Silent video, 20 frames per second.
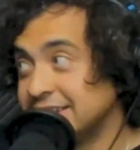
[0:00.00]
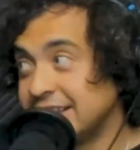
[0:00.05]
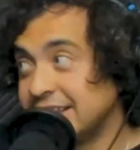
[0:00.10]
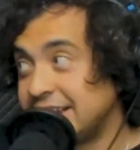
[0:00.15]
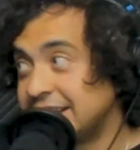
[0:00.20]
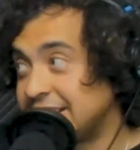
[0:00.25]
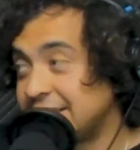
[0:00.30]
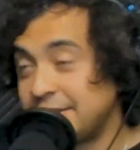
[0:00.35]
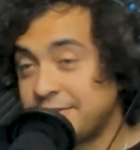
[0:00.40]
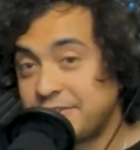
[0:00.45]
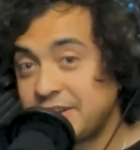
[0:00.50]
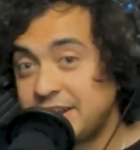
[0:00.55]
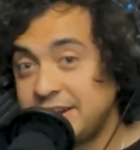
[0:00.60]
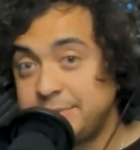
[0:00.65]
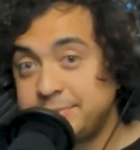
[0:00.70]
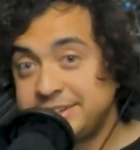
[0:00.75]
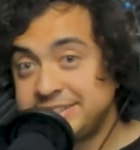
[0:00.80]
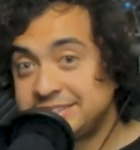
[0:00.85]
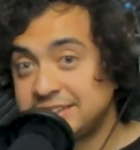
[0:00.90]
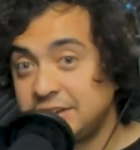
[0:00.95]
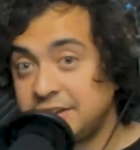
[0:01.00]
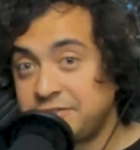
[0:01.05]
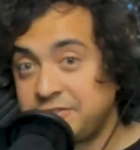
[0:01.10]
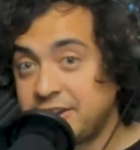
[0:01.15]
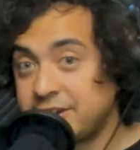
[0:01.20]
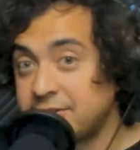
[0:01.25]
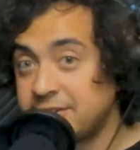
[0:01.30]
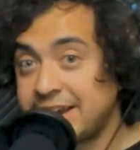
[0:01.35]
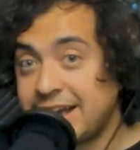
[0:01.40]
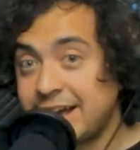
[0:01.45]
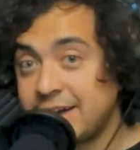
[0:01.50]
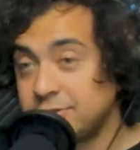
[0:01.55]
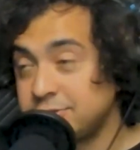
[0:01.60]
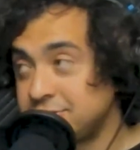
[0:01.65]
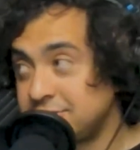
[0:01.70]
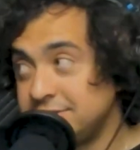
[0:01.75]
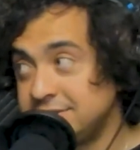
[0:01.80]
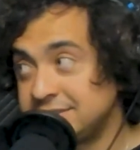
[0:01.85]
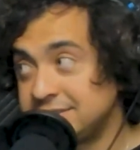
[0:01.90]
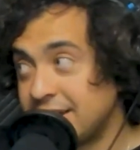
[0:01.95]
Like, if anybody's going to figure it out,
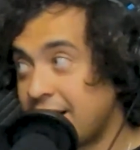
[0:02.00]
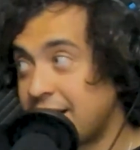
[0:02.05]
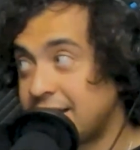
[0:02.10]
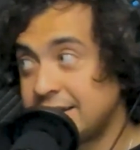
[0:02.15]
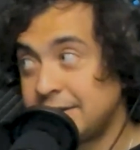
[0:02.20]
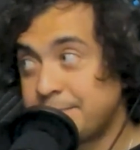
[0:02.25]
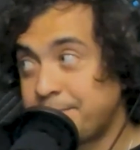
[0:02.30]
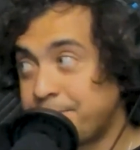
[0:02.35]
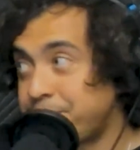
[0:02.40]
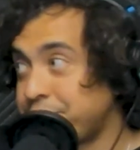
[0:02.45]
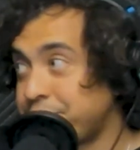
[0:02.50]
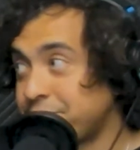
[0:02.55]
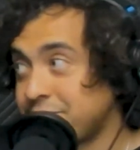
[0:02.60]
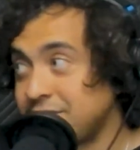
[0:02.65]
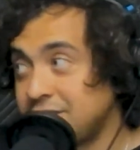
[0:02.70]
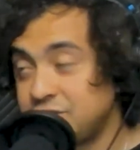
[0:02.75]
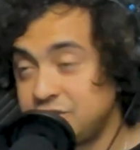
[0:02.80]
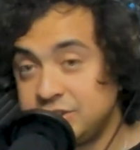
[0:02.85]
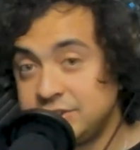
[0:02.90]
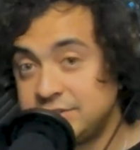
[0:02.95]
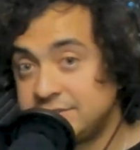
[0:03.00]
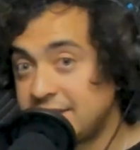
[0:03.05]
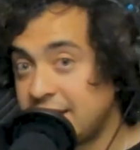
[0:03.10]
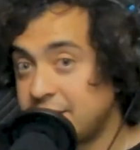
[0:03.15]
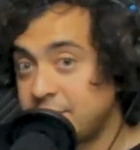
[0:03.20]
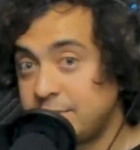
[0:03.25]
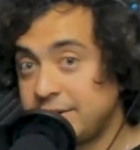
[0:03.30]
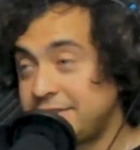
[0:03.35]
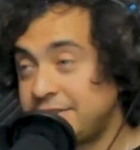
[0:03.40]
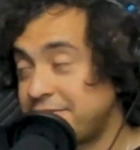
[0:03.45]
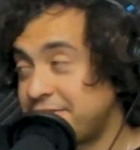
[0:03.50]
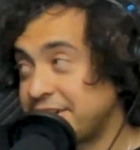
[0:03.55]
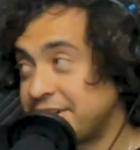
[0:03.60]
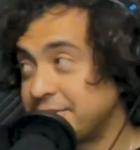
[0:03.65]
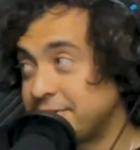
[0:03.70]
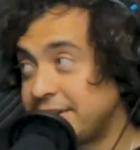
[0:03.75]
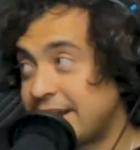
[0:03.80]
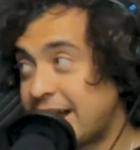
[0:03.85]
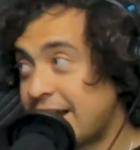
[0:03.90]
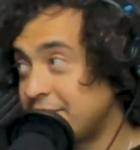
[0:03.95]
she's got it she's got a way to
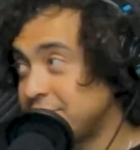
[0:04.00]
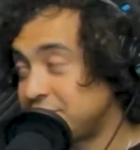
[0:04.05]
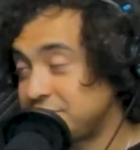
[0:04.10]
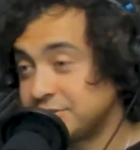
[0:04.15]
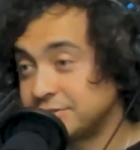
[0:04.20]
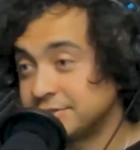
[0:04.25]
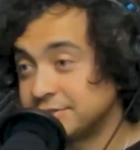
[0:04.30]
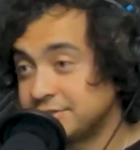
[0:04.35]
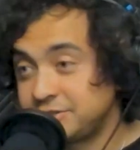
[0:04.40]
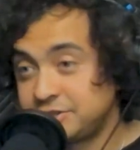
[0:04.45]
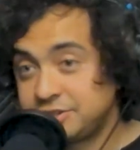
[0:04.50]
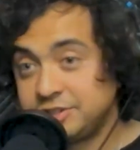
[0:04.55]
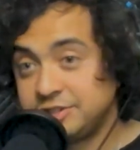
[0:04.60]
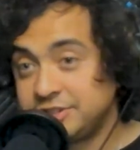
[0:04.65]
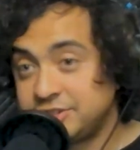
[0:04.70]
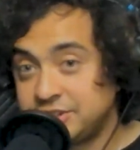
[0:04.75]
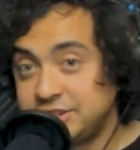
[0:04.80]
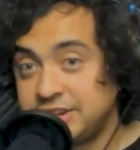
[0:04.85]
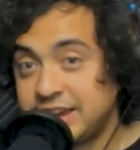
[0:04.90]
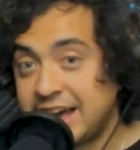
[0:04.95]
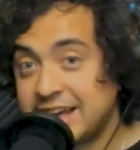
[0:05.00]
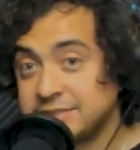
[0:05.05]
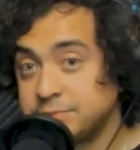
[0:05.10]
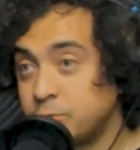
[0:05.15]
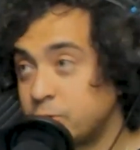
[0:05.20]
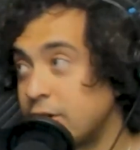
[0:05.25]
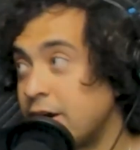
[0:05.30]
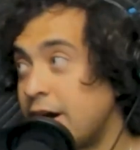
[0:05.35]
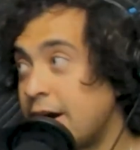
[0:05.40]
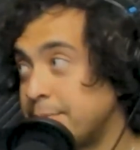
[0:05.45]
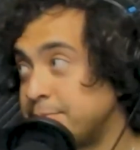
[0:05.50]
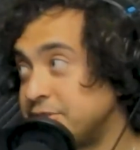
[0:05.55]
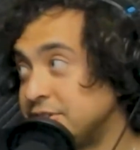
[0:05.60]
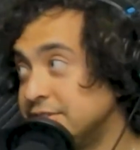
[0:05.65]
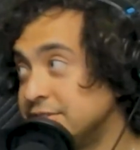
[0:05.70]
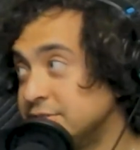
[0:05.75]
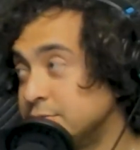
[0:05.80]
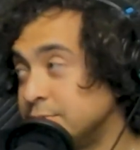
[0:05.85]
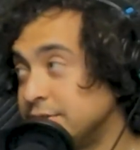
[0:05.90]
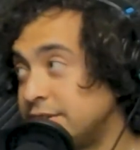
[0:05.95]
figure it out. She'll she she has more
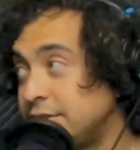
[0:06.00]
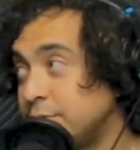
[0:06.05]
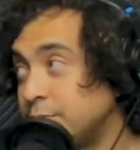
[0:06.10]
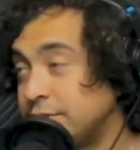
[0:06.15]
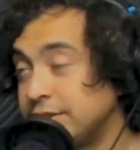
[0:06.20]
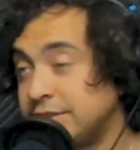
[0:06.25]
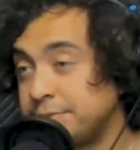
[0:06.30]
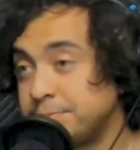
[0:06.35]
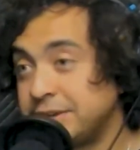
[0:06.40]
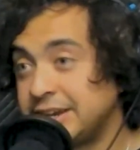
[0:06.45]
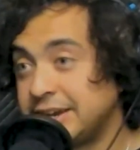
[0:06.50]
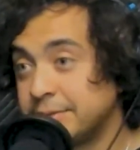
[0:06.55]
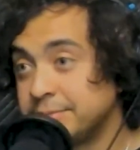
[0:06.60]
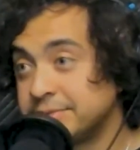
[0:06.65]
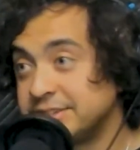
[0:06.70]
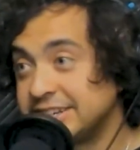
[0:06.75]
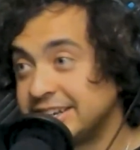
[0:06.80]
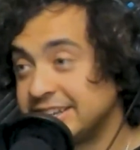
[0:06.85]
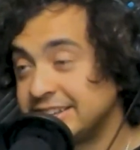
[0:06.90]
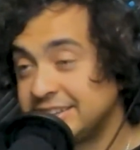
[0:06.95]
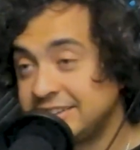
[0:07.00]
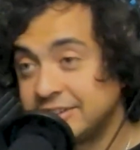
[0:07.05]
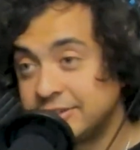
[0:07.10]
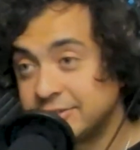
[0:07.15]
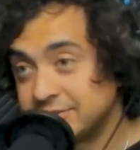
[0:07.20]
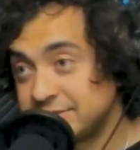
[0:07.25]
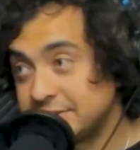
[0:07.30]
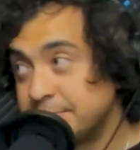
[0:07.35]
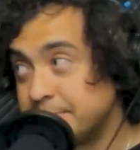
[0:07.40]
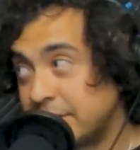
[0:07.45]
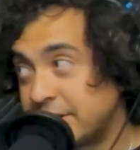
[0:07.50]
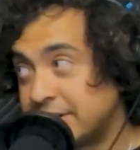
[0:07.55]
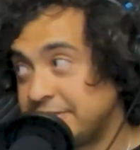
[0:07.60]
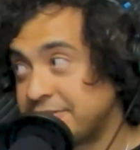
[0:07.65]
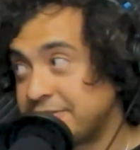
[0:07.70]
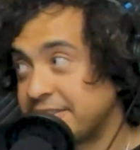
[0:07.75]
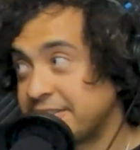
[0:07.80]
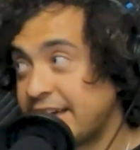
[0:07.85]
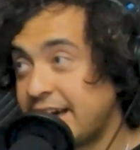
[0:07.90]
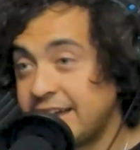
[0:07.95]
options with with being able to get you know some money
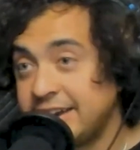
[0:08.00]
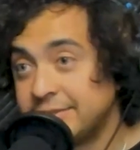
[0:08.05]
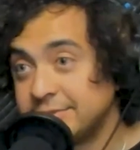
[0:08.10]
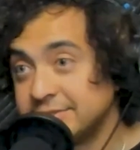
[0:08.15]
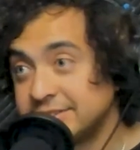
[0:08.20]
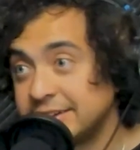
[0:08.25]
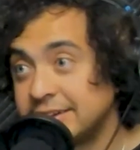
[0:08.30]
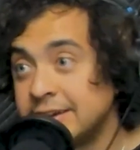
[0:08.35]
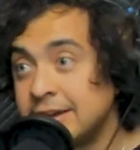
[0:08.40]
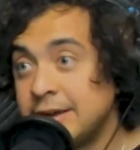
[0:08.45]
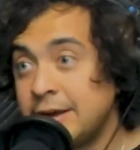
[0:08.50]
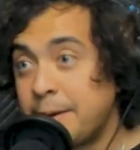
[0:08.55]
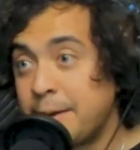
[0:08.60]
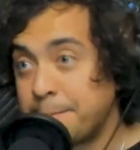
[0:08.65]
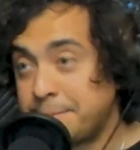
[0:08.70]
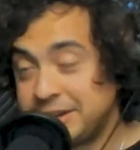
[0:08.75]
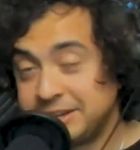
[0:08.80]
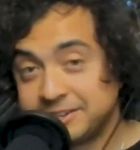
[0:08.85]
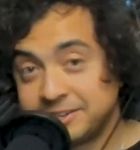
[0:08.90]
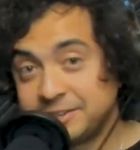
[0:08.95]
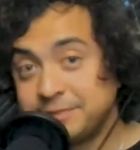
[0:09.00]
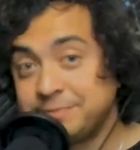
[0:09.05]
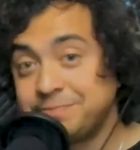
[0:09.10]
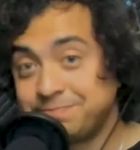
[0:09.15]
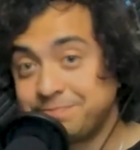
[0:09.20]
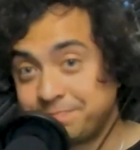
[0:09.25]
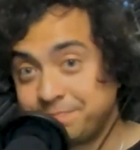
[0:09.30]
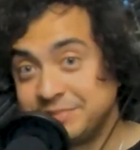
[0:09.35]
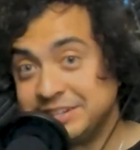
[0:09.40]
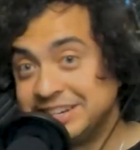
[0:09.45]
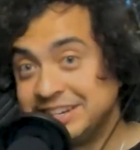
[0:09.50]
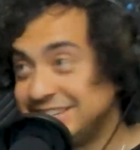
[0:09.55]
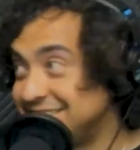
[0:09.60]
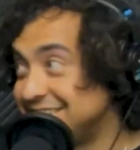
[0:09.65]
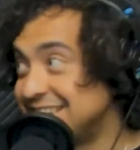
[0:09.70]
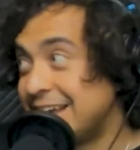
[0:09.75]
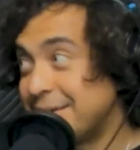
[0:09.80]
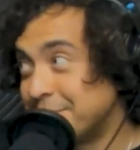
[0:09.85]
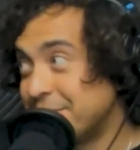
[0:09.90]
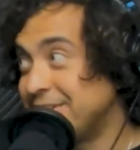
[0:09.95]
for And I was like, Peter needs
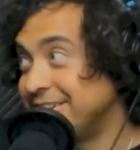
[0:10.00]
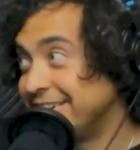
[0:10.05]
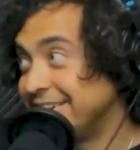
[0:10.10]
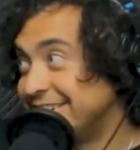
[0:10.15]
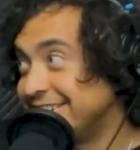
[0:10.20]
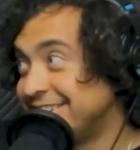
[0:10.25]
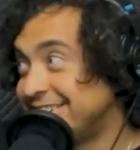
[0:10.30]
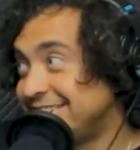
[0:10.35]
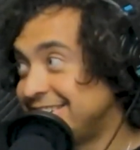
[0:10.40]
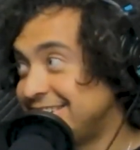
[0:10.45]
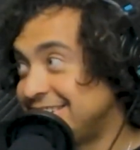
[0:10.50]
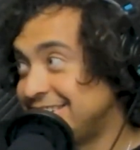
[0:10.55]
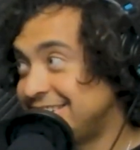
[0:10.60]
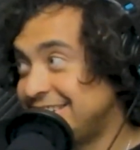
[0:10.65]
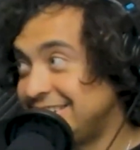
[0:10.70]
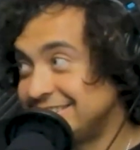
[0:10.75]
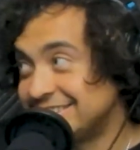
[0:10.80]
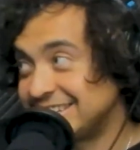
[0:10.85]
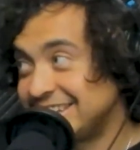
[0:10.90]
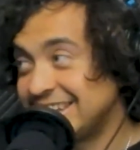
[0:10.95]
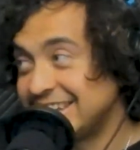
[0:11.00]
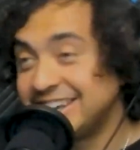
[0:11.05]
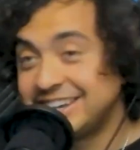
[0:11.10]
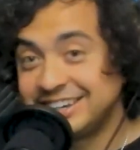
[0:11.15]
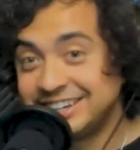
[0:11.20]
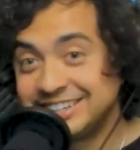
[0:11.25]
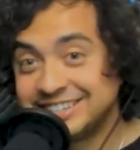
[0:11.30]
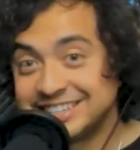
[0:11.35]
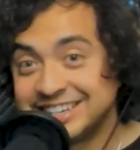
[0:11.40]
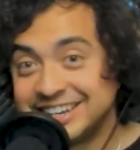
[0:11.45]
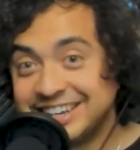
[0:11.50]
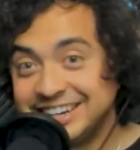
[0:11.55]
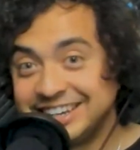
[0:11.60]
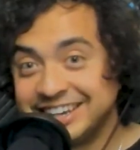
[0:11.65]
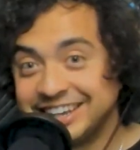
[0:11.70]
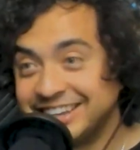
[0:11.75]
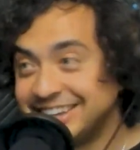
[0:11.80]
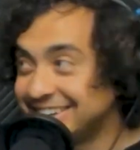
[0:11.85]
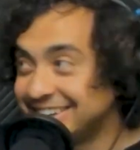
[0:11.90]
that money. He's a kid and he's an idiot.